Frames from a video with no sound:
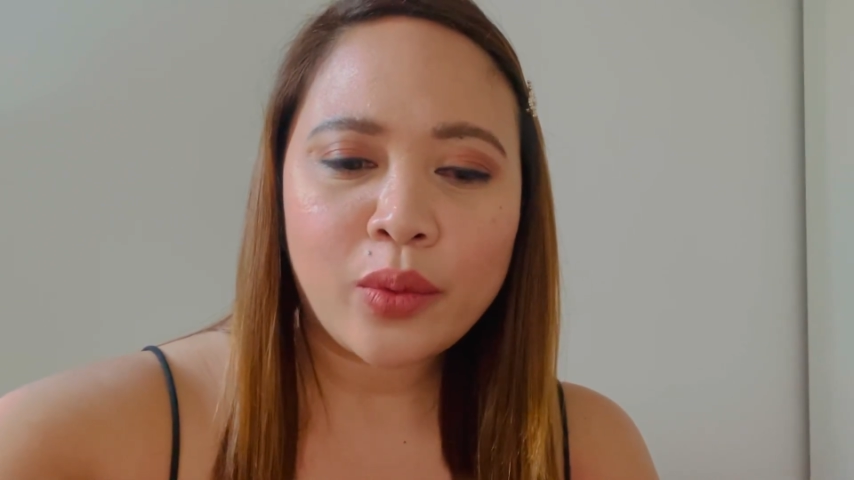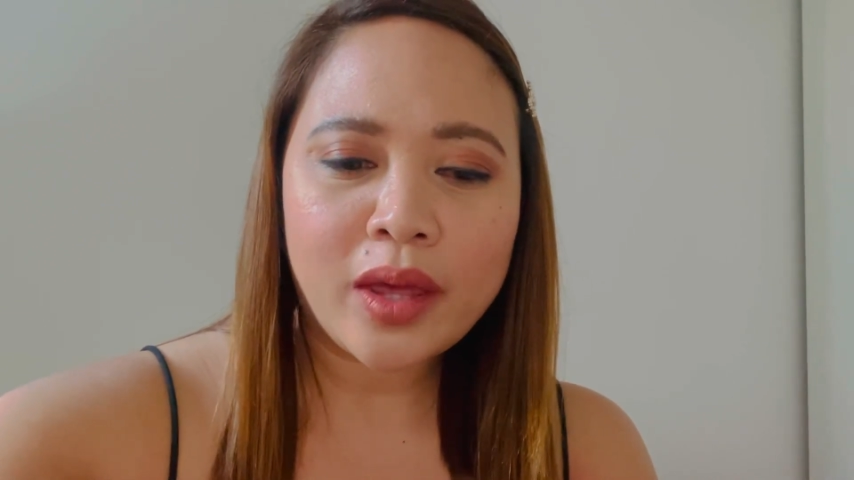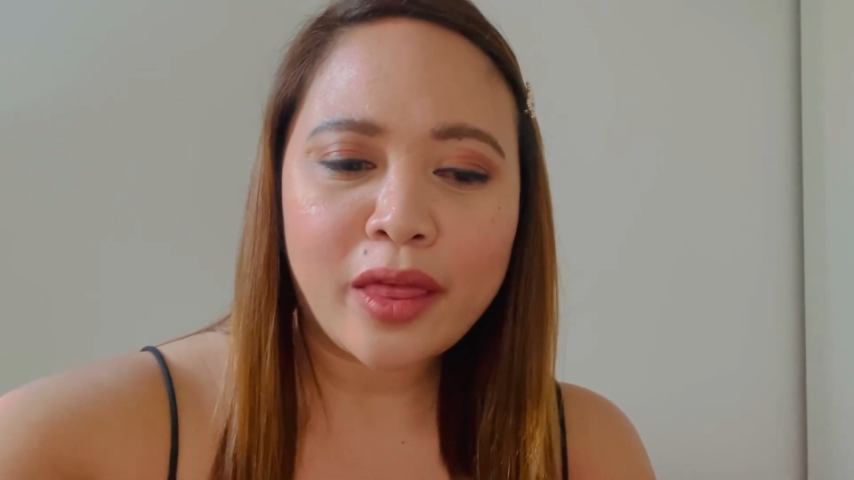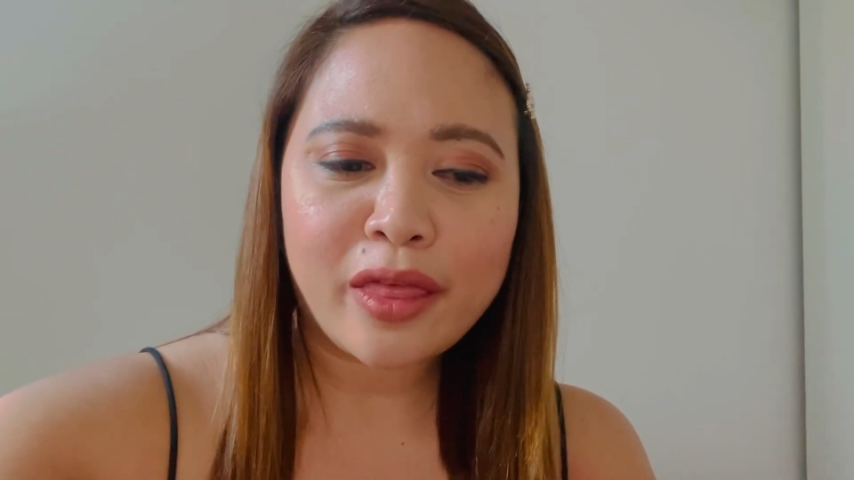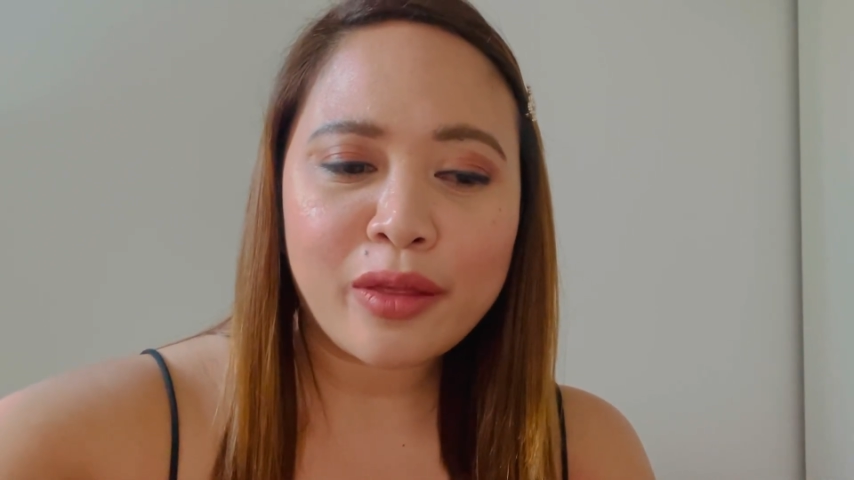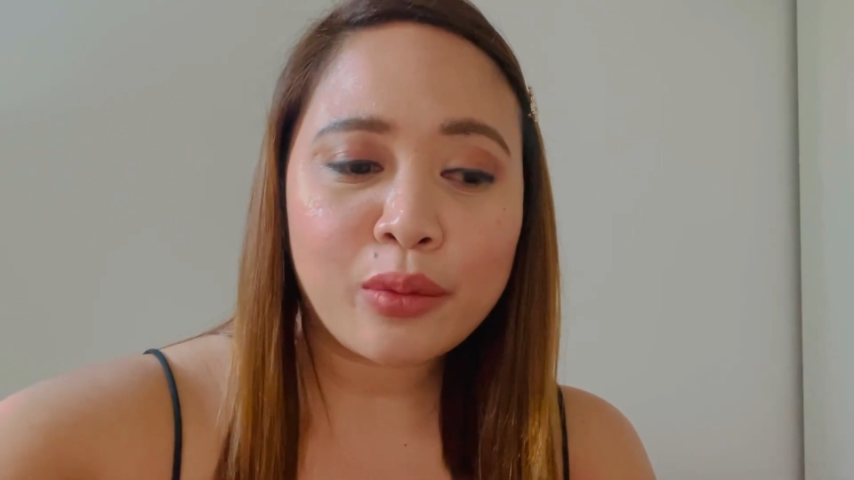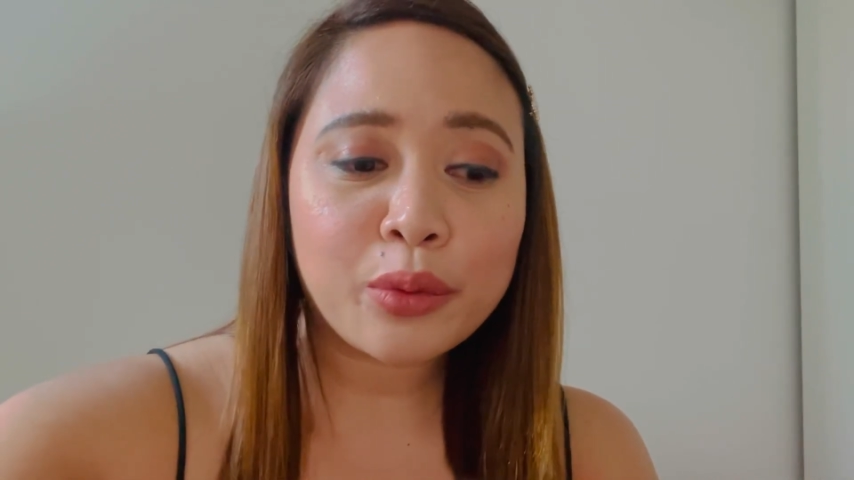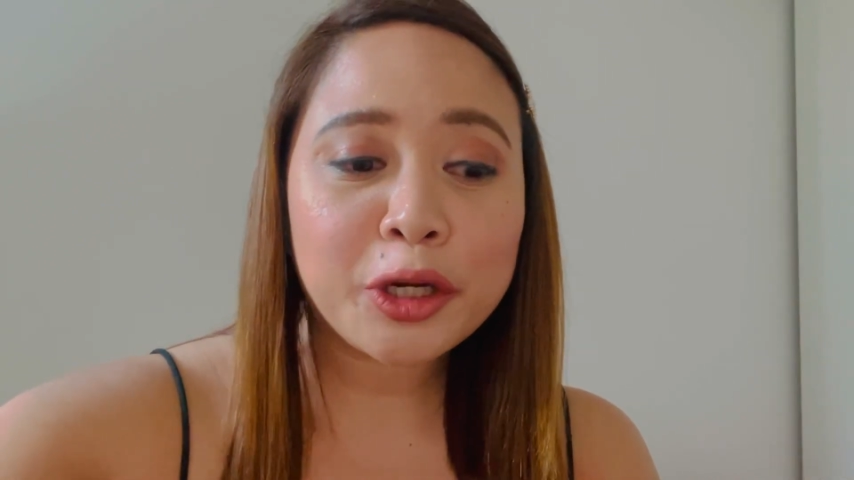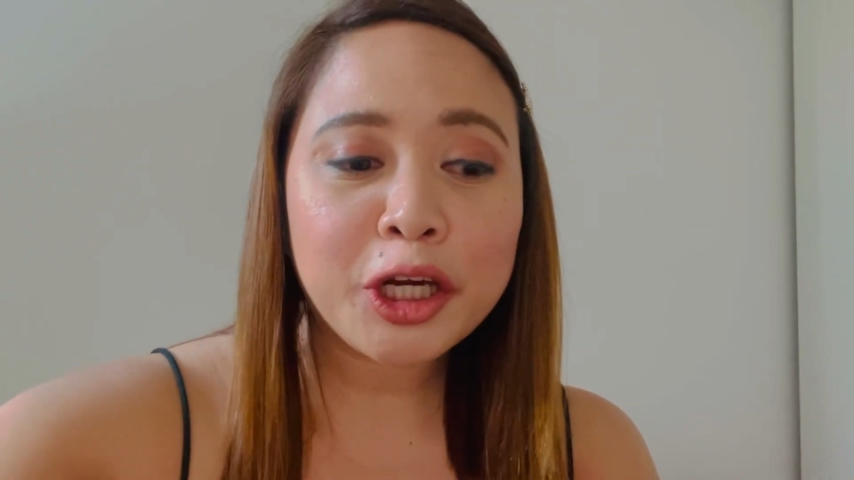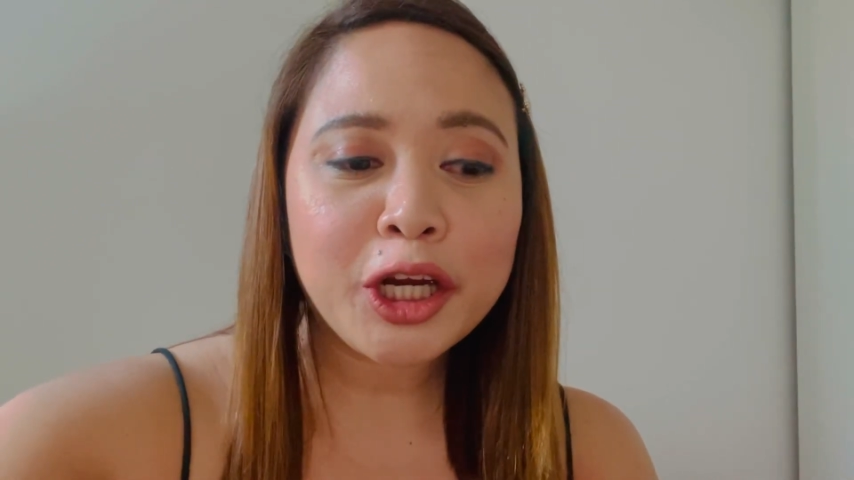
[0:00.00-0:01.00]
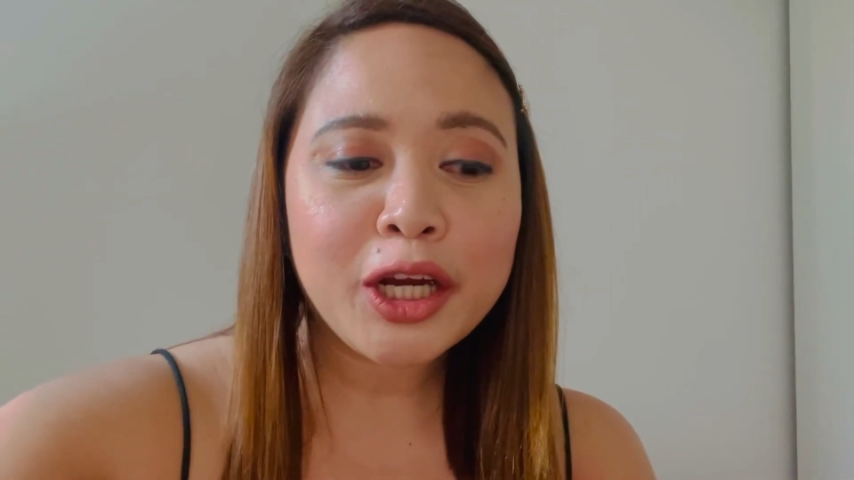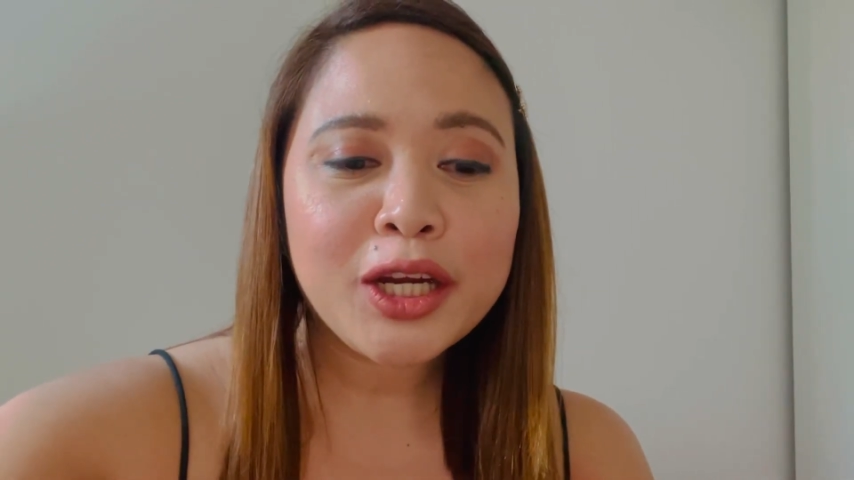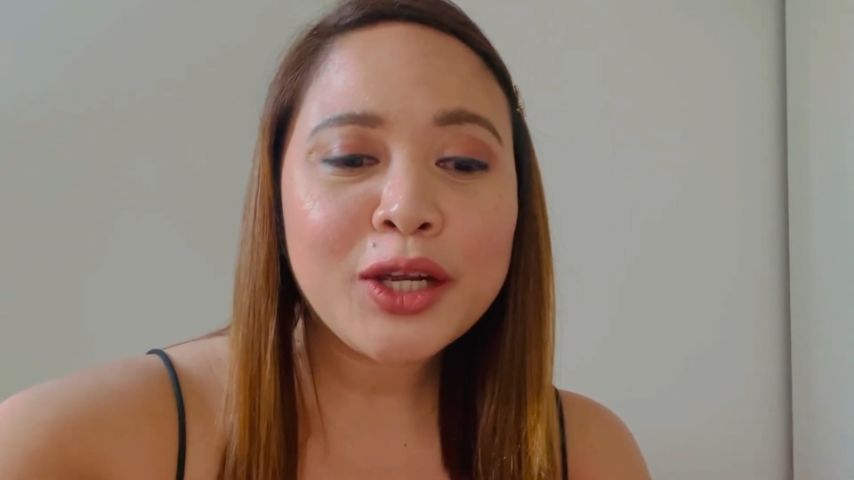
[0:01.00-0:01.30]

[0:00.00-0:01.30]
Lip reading: with work,